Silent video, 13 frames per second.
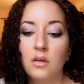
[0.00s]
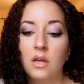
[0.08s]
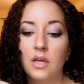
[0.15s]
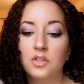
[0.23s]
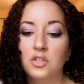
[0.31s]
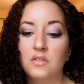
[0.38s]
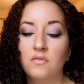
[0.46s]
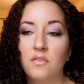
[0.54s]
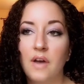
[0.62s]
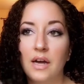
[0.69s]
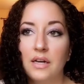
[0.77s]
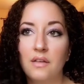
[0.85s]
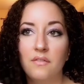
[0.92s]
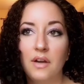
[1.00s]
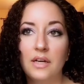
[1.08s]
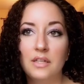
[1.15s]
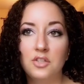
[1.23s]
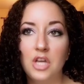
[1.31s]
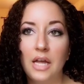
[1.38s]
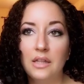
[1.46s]
And just very,
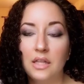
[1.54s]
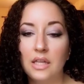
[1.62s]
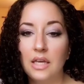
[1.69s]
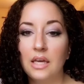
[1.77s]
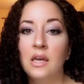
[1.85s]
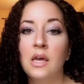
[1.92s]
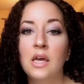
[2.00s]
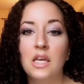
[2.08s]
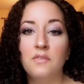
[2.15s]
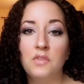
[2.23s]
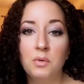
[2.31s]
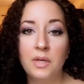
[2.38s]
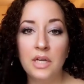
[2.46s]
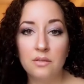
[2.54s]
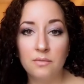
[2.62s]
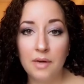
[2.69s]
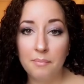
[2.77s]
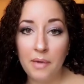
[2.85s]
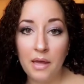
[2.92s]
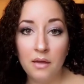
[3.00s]
very gently. If you hear
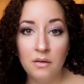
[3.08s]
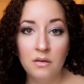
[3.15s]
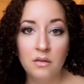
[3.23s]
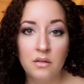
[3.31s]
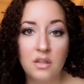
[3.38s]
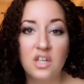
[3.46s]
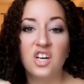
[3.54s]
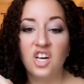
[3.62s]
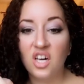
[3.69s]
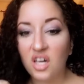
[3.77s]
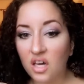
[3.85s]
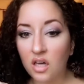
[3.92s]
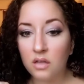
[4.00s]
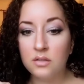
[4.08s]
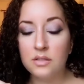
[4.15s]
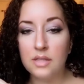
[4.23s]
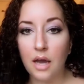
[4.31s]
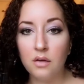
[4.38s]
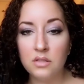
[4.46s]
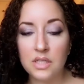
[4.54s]
ripping, the
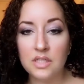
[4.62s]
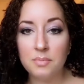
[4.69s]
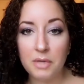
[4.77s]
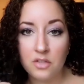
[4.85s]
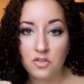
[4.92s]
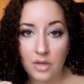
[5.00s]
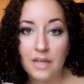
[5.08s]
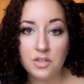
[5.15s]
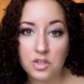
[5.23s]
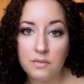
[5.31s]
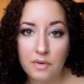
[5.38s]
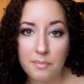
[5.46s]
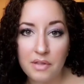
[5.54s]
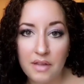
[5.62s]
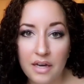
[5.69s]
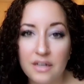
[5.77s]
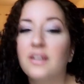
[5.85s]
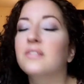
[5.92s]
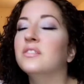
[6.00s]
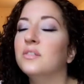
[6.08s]
sound, it's because you're actually ripping the
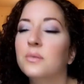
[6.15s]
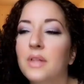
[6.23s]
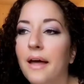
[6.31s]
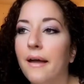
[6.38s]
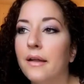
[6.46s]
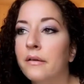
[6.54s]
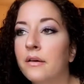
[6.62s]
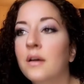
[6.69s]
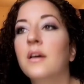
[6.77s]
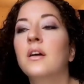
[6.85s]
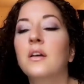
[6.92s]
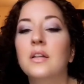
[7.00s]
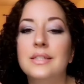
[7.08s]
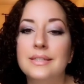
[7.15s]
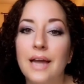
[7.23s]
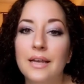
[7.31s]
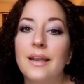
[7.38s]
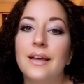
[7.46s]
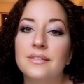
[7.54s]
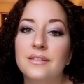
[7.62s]
hair. Don't do that. It's
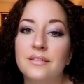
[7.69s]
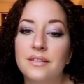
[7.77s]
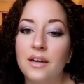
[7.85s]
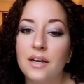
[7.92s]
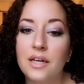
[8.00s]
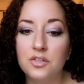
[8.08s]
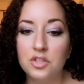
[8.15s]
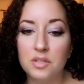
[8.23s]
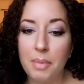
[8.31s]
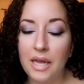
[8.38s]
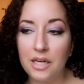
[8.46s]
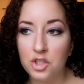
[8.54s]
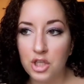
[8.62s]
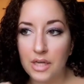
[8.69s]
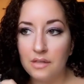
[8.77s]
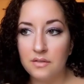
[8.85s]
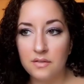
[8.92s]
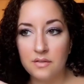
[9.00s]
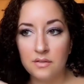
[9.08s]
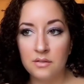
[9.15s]
not necessary. Just
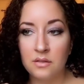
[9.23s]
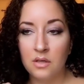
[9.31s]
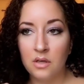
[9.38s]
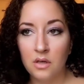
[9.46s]
patience.